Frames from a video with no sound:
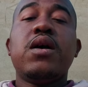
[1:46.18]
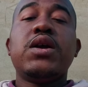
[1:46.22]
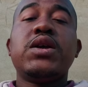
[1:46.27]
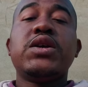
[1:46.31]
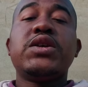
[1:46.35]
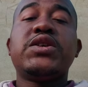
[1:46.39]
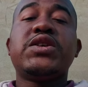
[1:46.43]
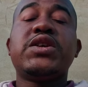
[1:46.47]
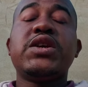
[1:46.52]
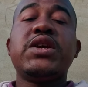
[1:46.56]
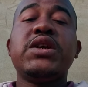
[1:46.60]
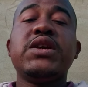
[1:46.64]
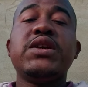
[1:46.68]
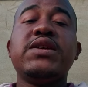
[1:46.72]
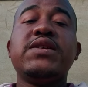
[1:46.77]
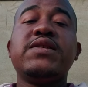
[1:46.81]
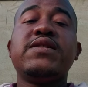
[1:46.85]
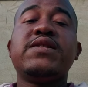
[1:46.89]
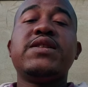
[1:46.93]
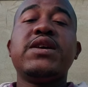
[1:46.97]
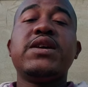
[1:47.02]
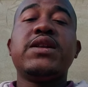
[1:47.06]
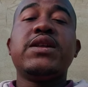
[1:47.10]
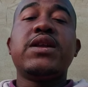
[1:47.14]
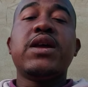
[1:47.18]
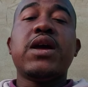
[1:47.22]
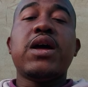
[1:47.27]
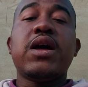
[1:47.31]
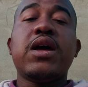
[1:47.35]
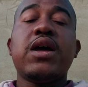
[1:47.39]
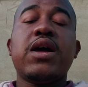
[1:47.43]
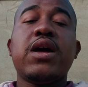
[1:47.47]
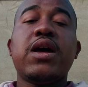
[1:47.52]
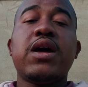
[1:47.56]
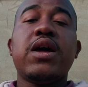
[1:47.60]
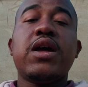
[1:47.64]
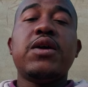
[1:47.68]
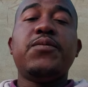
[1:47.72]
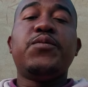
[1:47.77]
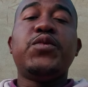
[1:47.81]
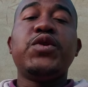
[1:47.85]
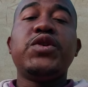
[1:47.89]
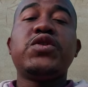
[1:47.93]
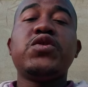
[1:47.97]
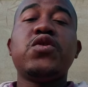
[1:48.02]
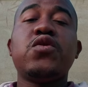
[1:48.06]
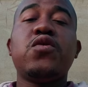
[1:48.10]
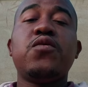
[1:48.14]
She is the uh,
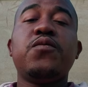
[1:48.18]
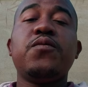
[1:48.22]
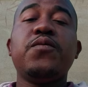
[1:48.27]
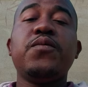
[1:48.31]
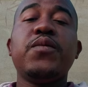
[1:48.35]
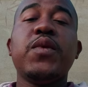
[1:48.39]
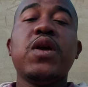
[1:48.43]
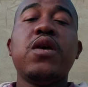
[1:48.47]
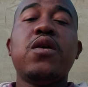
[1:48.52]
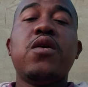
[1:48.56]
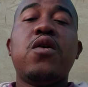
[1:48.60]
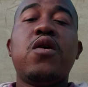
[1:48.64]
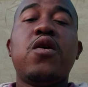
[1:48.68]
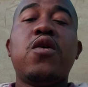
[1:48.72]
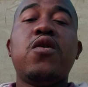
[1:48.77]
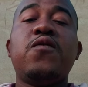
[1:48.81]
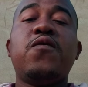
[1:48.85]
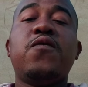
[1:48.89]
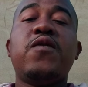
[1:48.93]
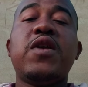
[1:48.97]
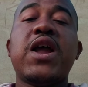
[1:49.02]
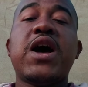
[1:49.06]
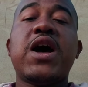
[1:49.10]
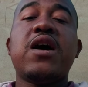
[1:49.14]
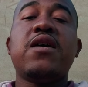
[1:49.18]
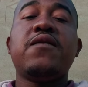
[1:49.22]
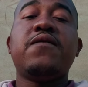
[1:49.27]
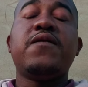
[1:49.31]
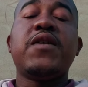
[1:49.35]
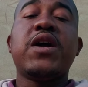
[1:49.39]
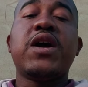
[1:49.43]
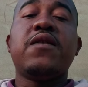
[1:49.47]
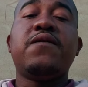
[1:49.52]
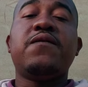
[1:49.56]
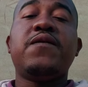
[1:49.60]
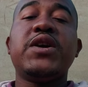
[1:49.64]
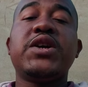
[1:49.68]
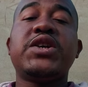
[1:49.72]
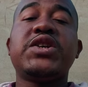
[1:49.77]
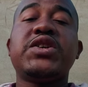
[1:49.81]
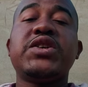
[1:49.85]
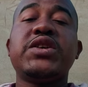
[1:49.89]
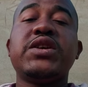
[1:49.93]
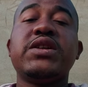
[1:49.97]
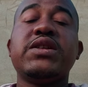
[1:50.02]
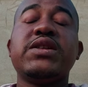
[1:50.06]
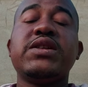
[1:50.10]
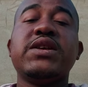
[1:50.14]
epitome of love,
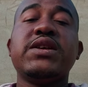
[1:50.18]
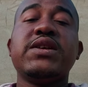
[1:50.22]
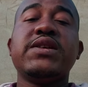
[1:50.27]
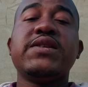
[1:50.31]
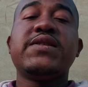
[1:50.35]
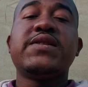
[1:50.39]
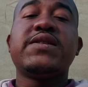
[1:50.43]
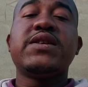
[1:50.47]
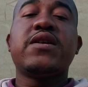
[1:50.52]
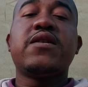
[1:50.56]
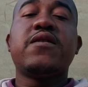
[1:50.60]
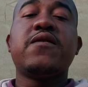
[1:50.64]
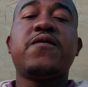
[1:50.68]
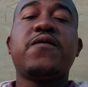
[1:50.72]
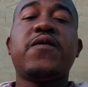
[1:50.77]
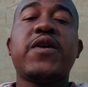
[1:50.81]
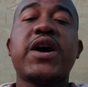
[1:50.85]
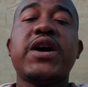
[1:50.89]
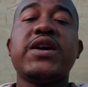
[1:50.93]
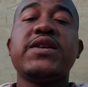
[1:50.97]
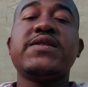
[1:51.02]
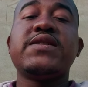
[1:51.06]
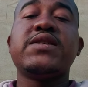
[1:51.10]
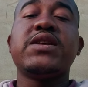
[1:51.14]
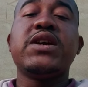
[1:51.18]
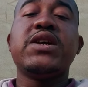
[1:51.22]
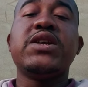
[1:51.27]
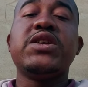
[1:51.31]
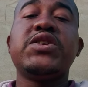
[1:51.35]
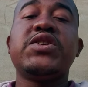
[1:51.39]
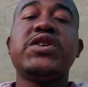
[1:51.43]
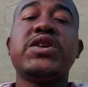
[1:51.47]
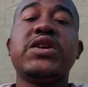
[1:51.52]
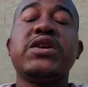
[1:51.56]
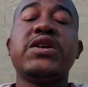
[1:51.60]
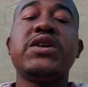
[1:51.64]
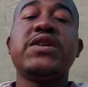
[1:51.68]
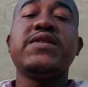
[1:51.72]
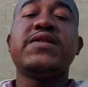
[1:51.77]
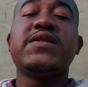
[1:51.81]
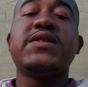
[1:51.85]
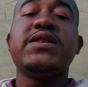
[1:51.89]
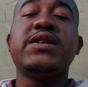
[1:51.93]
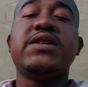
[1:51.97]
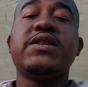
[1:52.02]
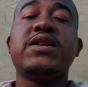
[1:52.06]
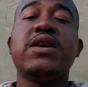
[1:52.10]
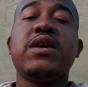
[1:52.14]
affection, sacrifice, and
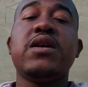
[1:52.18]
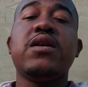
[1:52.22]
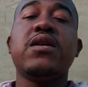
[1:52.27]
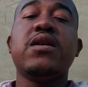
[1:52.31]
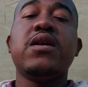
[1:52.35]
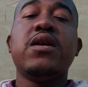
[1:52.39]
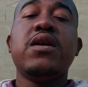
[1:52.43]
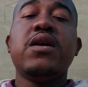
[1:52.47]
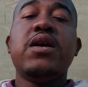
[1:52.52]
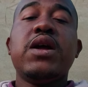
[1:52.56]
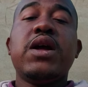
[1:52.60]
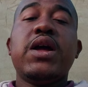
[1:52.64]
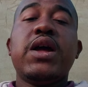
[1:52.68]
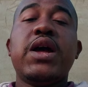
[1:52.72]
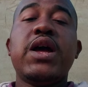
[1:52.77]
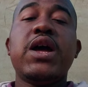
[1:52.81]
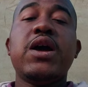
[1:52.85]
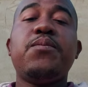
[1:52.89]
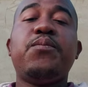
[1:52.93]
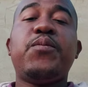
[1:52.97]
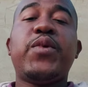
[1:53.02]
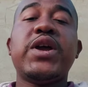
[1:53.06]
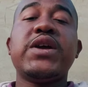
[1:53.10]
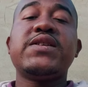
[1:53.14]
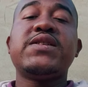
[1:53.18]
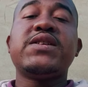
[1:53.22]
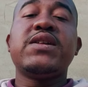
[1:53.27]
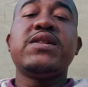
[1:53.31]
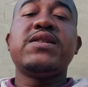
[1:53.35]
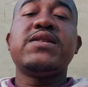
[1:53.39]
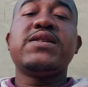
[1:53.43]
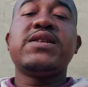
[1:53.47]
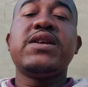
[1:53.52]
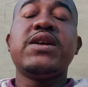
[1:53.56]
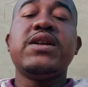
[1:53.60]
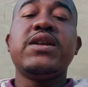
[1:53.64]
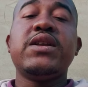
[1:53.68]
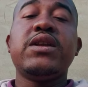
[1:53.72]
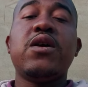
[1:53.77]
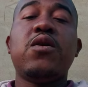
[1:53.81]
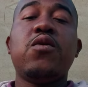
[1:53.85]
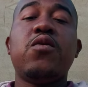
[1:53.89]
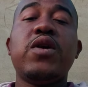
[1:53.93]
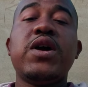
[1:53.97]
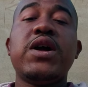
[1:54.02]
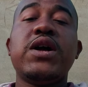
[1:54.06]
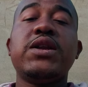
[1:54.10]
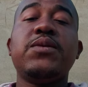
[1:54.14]
generosity. Her presence in
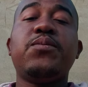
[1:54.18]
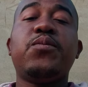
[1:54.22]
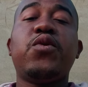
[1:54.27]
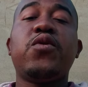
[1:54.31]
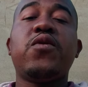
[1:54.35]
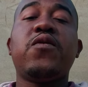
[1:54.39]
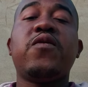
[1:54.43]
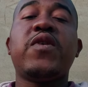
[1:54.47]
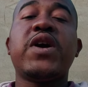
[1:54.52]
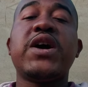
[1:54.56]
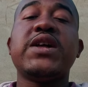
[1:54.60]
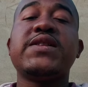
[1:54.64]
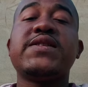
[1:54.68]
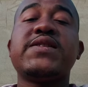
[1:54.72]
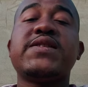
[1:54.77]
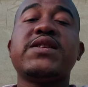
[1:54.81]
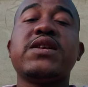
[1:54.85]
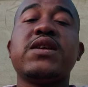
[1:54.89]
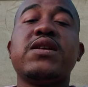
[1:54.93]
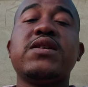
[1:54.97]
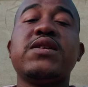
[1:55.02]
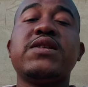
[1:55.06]
the world provides